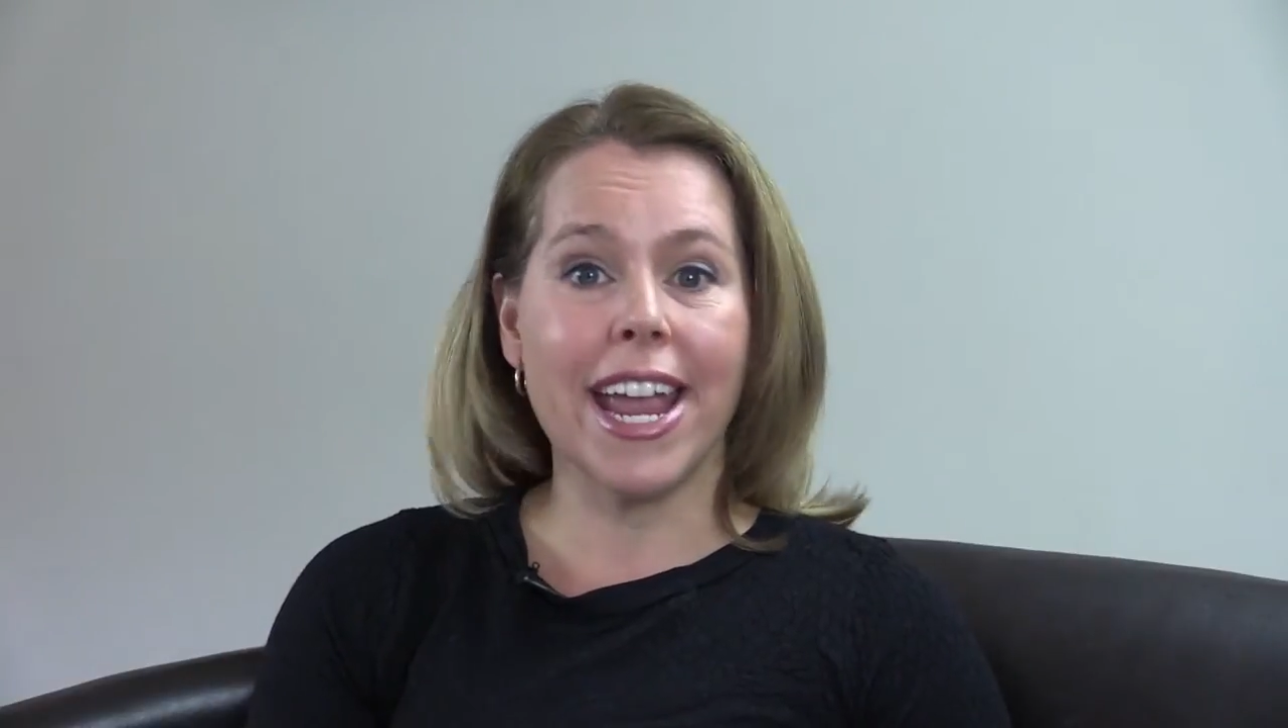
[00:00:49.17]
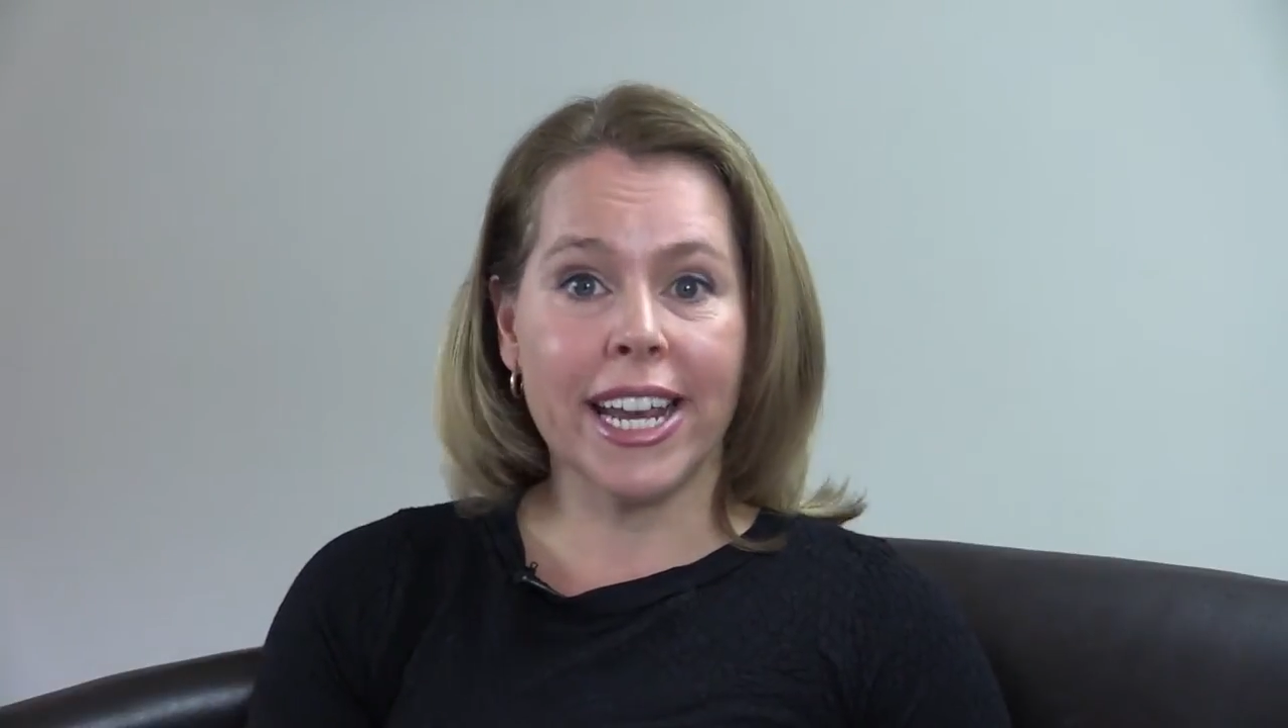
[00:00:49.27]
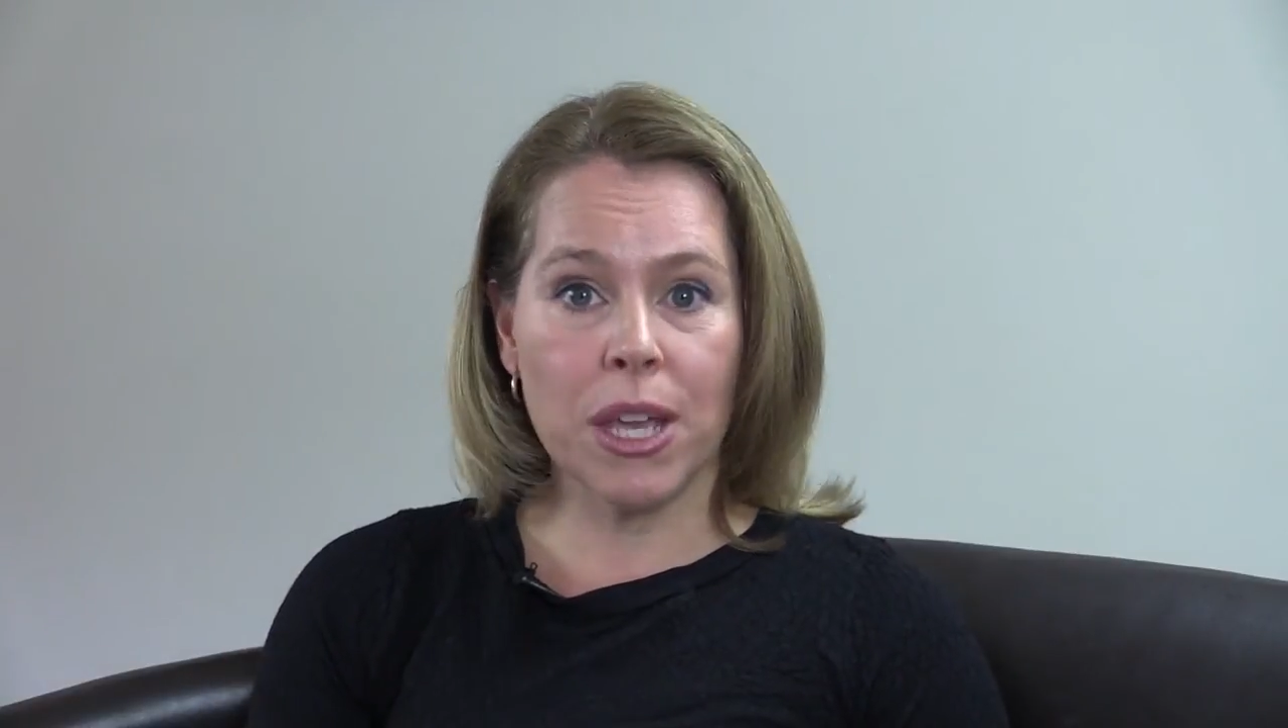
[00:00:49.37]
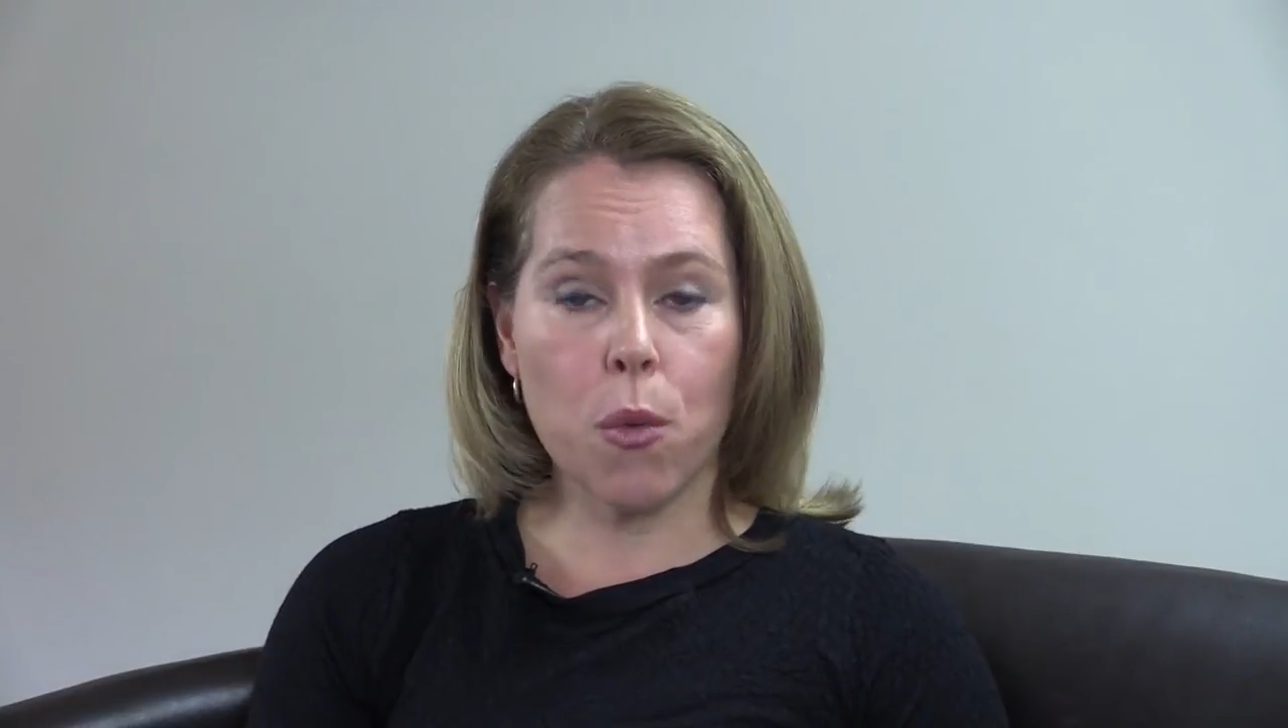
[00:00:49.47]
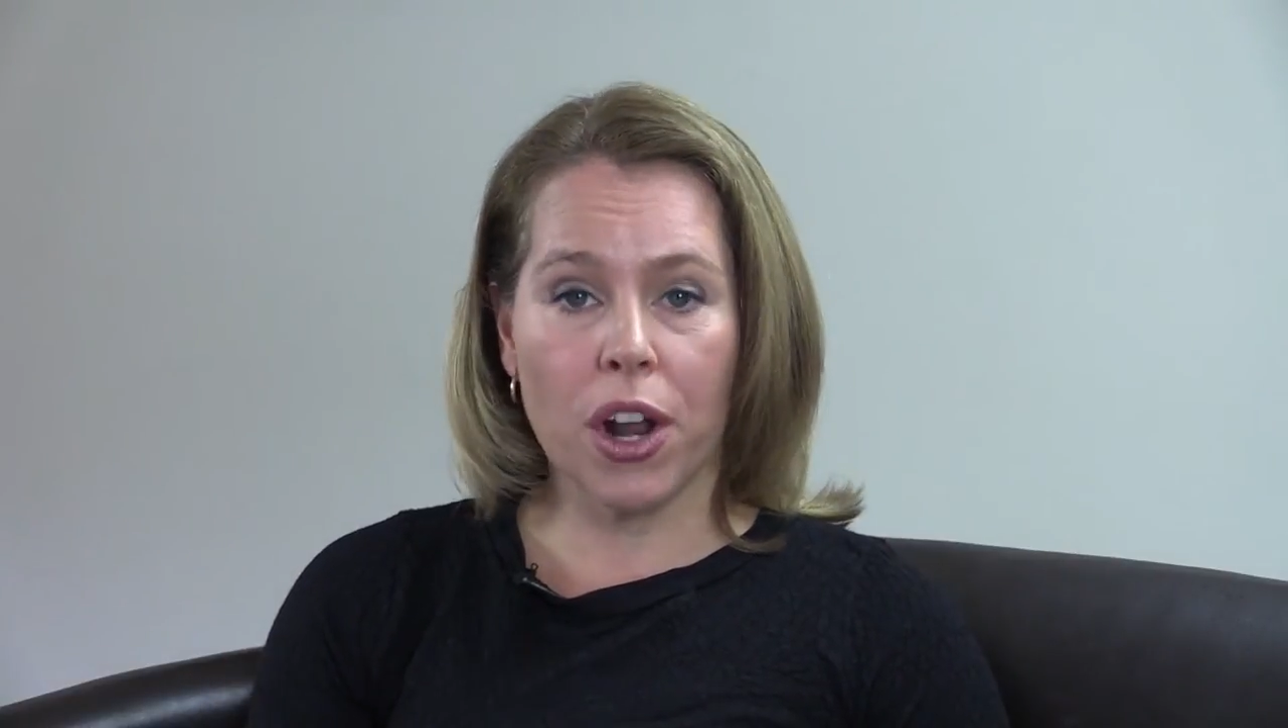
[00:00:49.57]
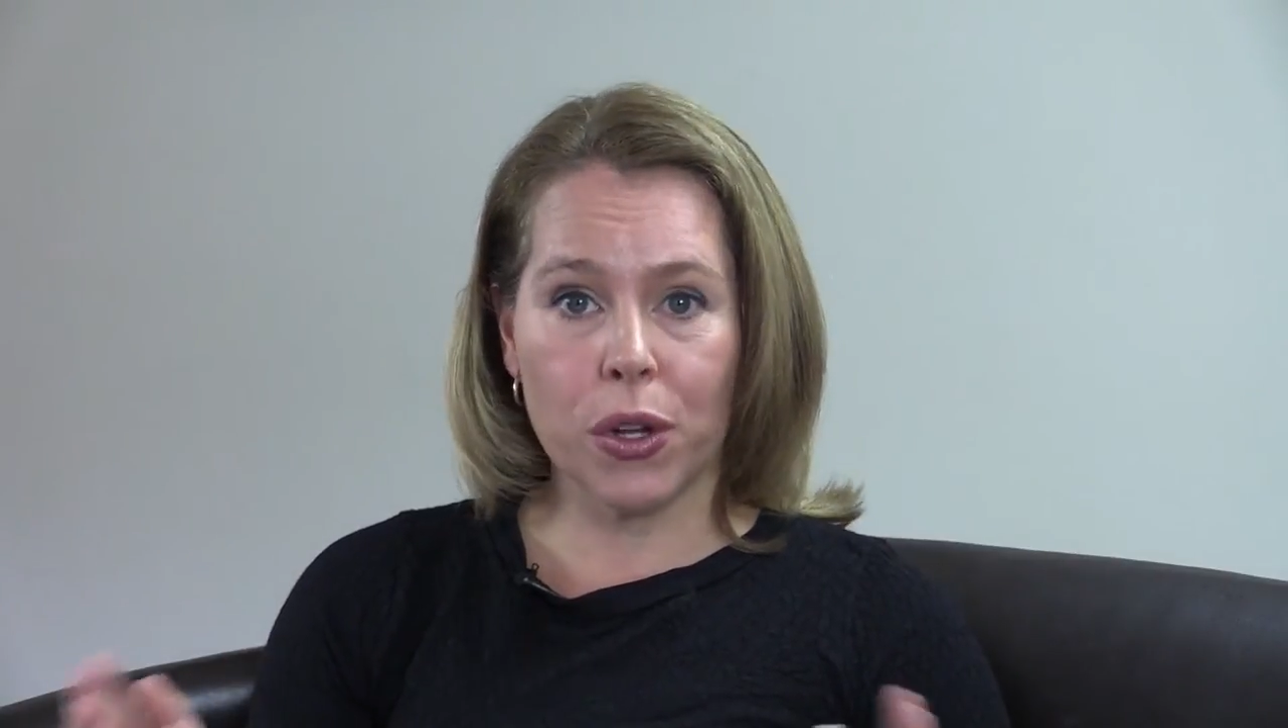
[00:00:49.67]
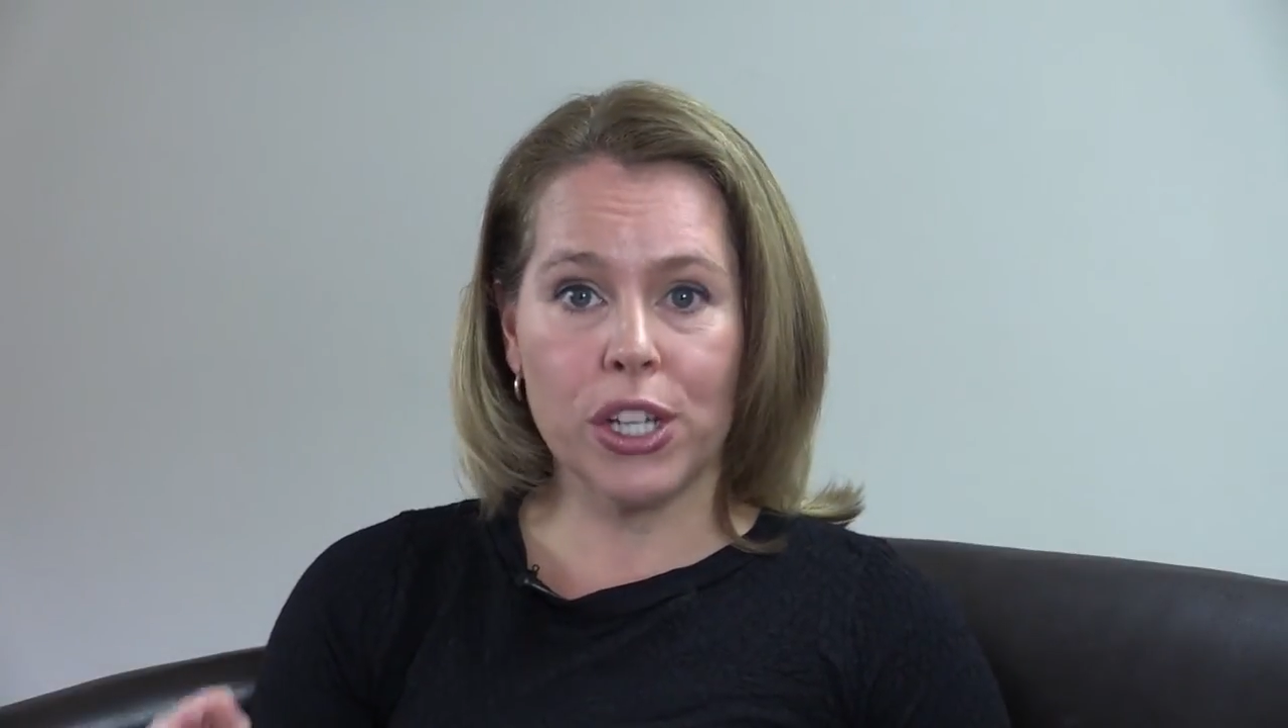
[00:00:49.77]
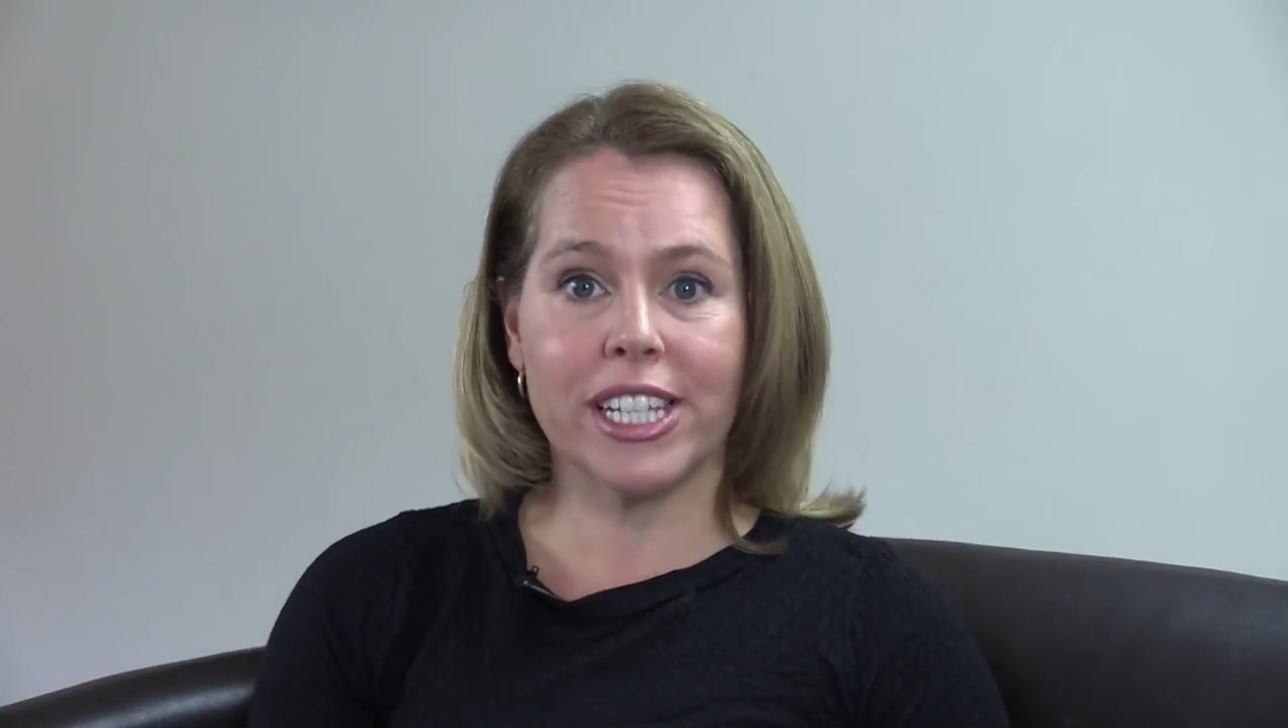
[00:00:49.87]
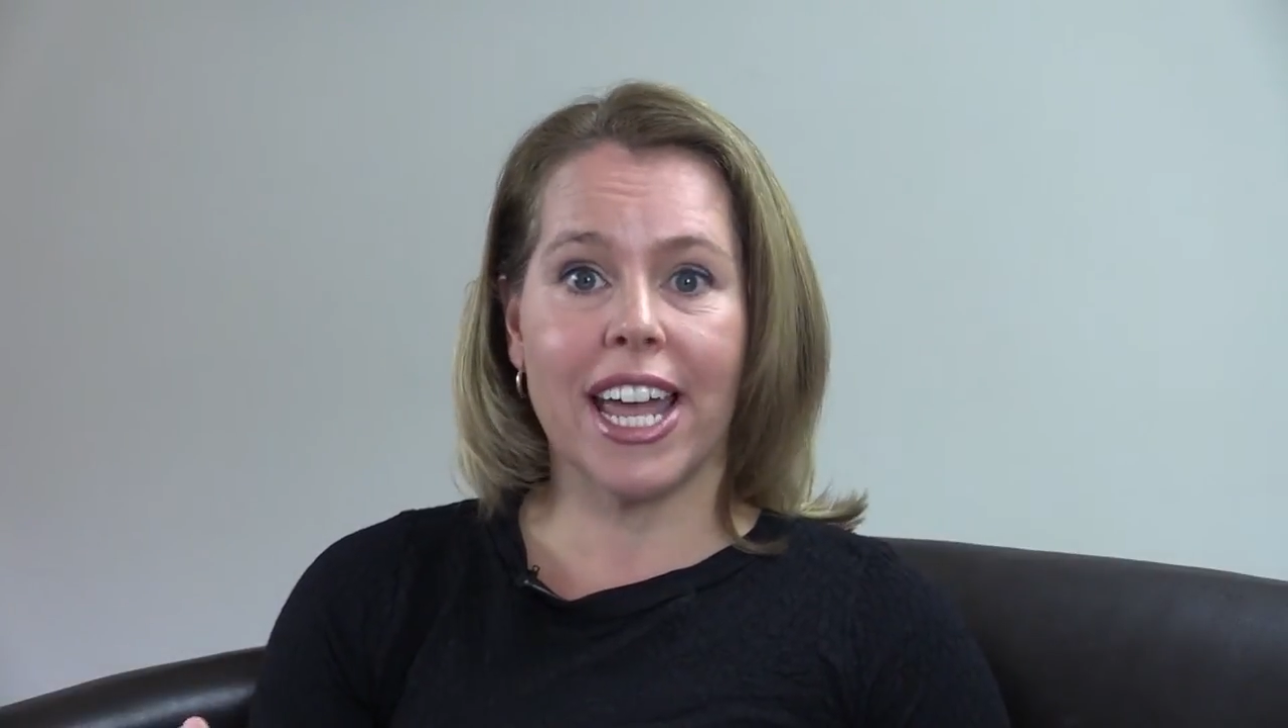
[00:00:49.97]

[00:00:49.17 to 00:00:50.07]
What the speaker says: anyone who's